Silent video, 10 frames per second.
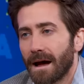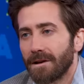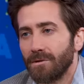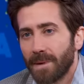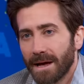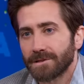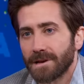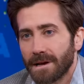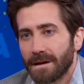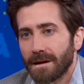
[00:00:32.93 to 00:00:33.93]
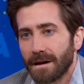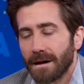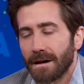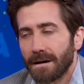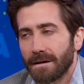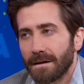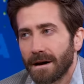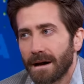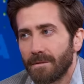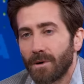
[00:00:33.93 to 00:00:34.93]
I knew Patrick. Uh,
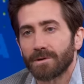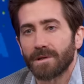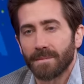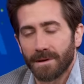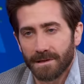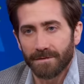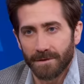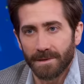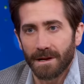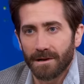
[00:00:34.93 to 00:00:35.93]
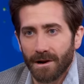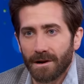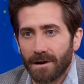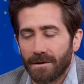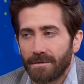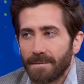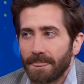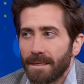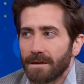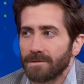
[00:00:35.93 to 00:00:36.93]
I worked with him on this film, Donnie Darko.
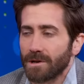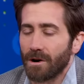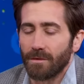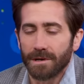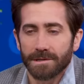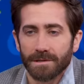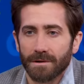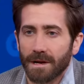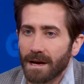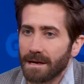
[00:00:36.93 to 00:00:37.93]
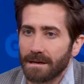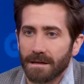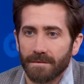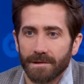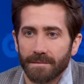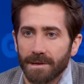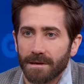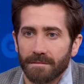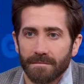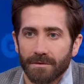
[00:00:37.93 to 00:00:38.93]
He was always so kind and loving to
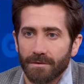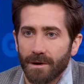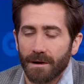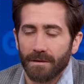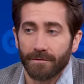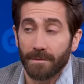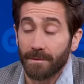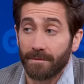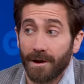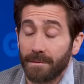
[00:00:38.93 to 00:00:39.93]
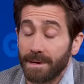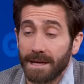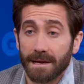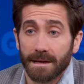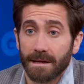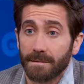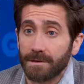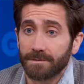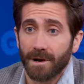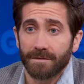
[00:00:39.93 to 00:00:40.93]
me mm. throughout, uh, from the very beginning. Him and
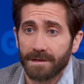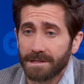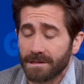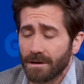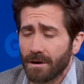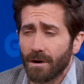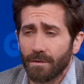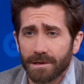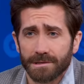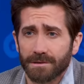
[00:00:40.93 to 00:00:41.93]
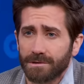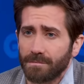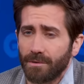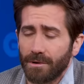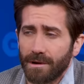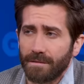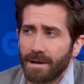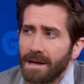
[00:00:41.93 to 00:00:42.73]
his wife Lisa, always so supportive.